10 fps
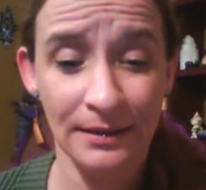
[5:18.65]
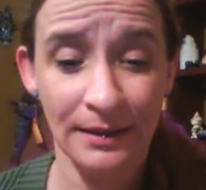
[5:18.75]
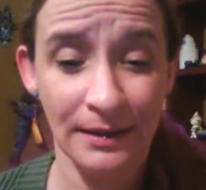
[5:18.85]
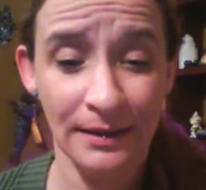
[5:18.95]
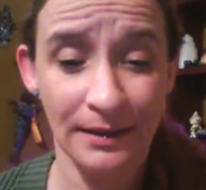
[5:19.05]

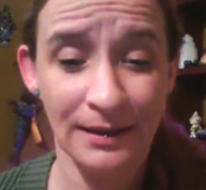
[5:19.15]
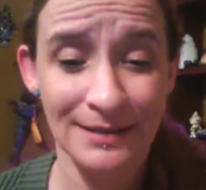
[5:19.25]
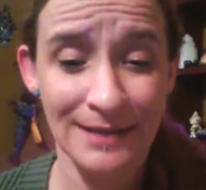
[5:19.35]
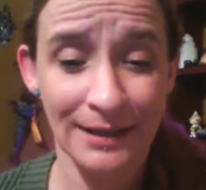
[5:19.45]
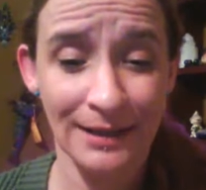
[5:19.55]
It's
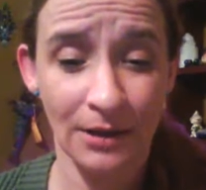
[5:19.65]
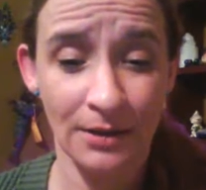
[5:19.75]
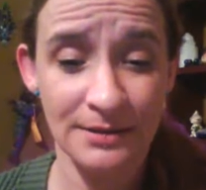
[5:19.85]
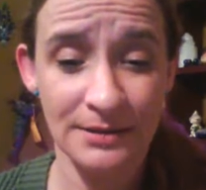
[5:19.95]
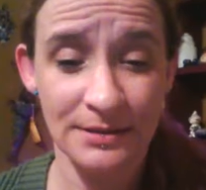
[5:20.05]
kind of
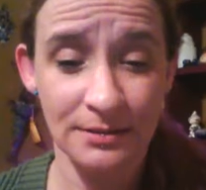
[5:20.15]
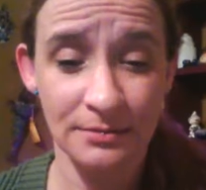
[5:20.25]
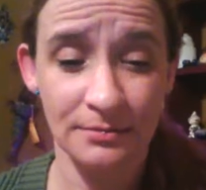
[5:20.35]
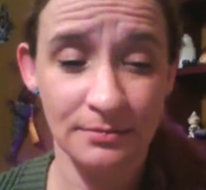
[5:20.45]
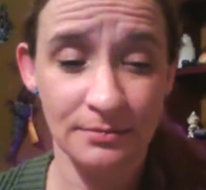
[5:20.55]
hard to
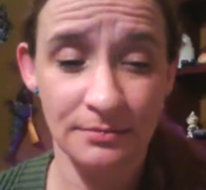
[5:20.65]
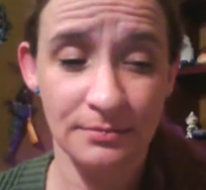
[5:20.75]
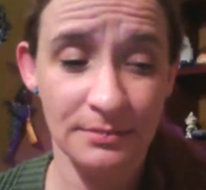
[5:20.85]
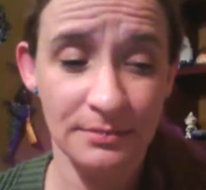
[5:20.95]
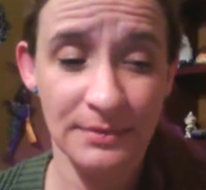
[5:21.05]

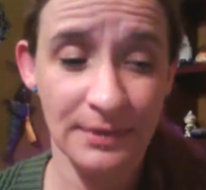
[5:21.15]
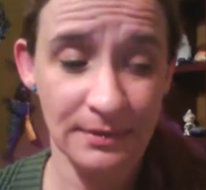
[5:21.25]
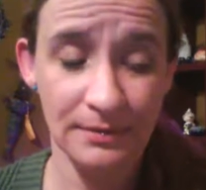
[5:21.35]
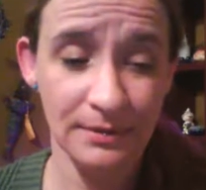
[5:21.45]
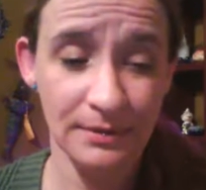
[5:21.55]

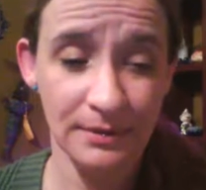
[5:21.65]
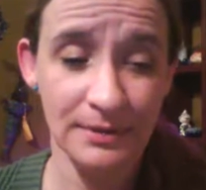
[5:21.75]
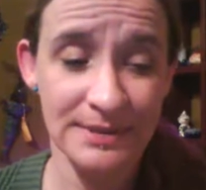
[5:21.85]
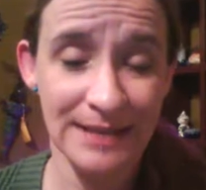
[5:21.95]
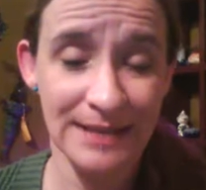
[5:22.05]

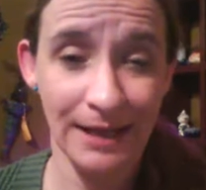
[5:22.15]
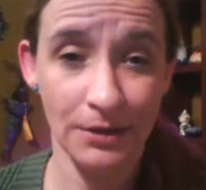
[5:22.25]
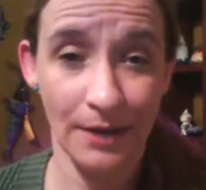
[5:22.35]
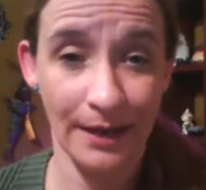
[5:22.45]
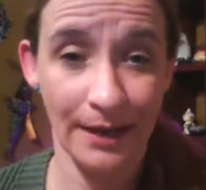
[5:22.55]
stay in your
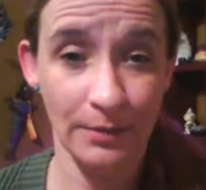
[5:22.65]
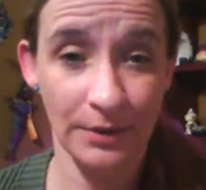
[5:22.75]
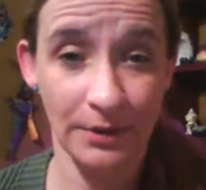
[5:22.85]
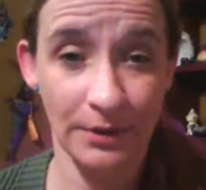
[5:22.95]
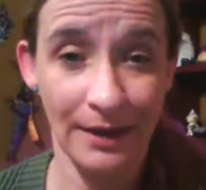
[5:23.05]
head when
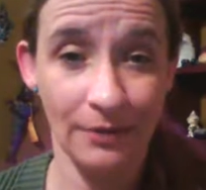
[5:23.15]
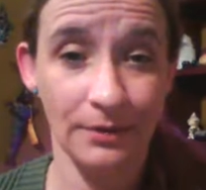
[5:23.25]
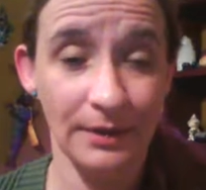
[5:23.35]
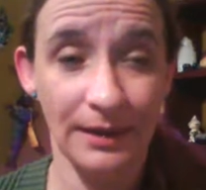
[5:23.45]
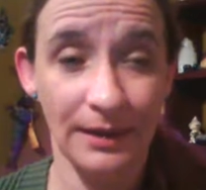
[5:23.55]
you're
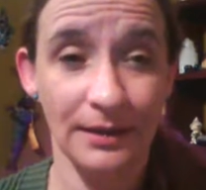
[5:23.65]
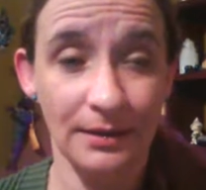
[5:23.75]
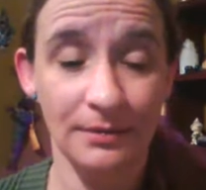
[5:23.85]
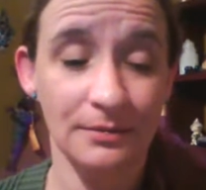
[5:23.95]
out in